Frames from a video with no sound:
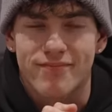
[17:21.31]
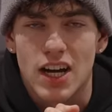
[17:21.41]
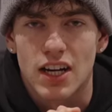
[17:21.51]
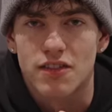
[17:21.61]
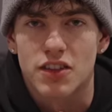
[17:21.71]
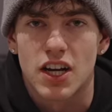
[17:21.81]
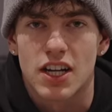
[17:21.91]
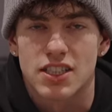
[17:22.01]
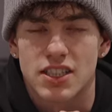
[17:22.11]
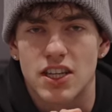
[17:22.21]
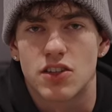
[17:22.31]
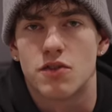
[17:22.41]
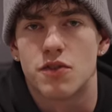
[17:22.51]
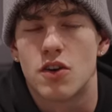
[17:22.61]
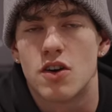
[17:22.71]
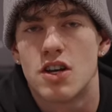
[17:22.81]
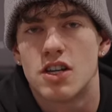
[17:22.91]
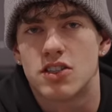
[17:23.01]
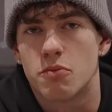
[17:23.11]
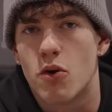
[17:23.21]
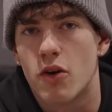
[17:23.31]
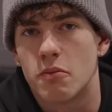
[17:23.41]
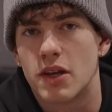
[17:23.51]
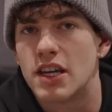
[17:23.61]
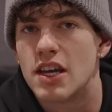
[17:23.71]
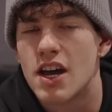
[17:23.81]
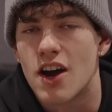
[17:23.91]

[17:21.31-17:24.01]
I love you guys. Thank you for supporting me.